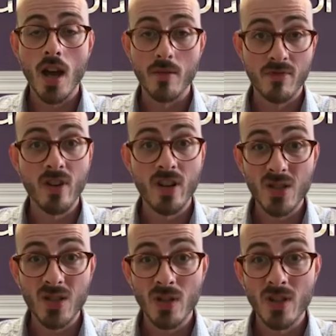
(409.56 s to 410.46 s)
Provided
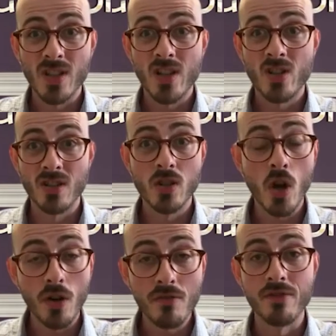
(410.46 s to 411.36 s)
the organisation is
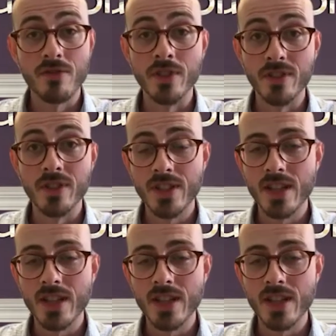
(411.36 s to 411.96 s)
confident that the